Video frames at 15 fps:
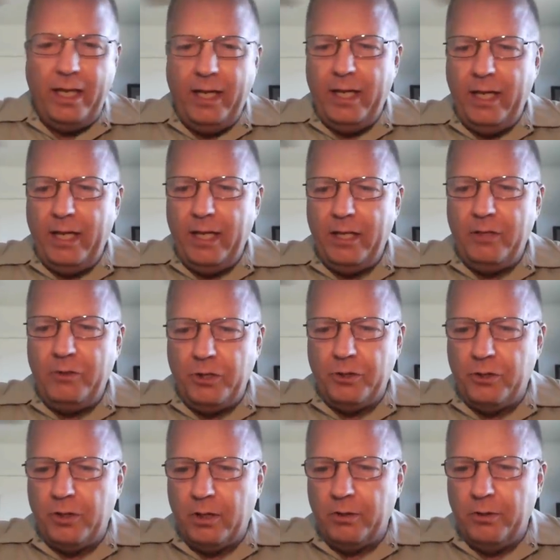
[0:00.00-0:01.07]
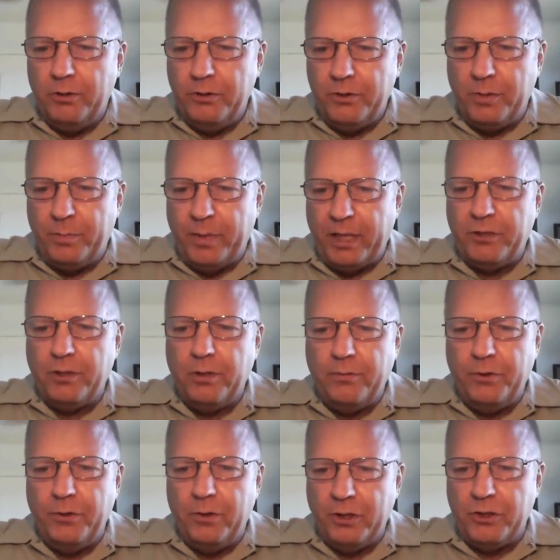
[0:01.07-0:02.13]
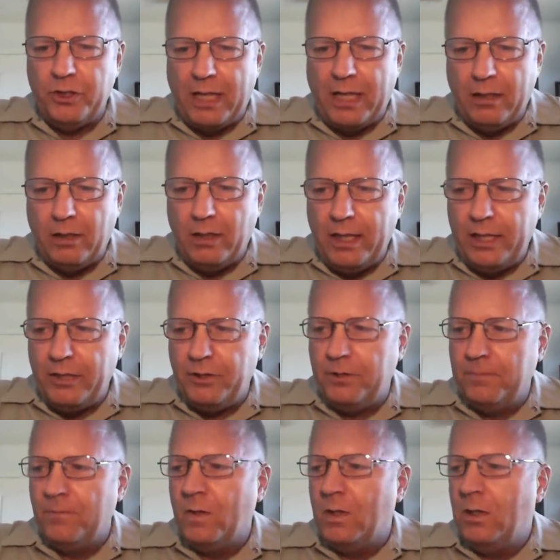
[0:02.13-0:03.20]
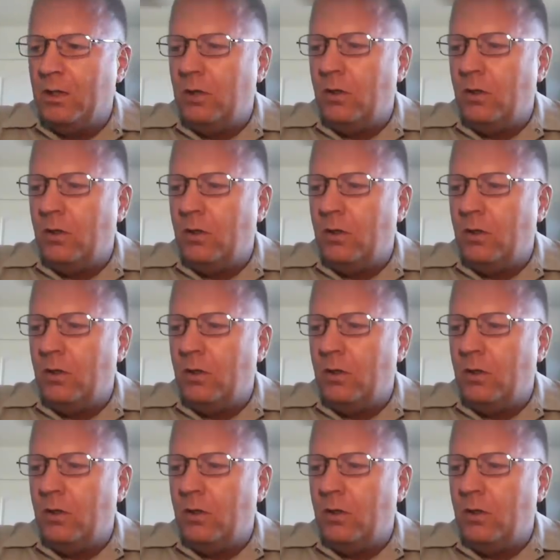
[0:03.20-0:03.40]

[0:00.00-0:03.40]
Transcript: and you start losing the picture if you're on satellite